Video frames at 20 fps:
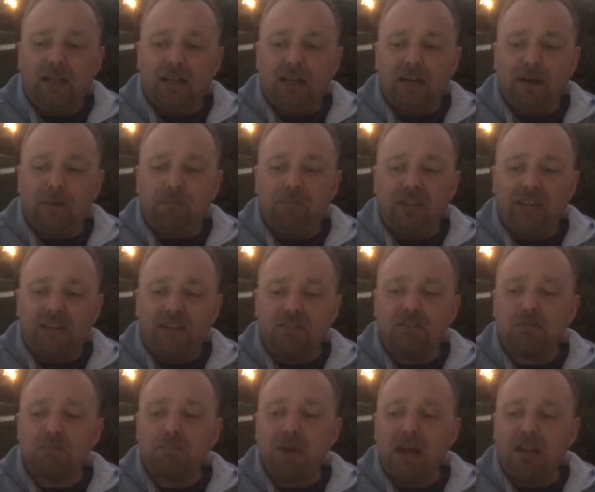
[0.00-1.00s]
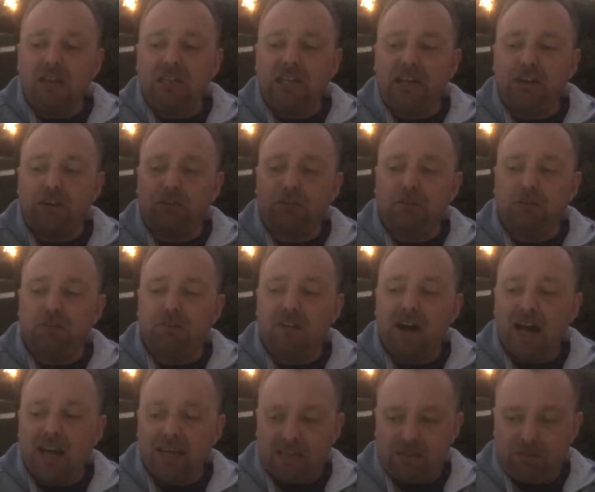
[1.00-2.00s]
And this is Metal Gear
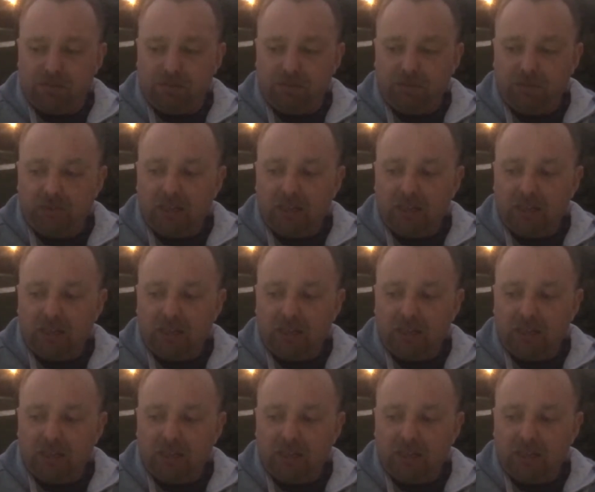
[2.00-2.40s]
Survive.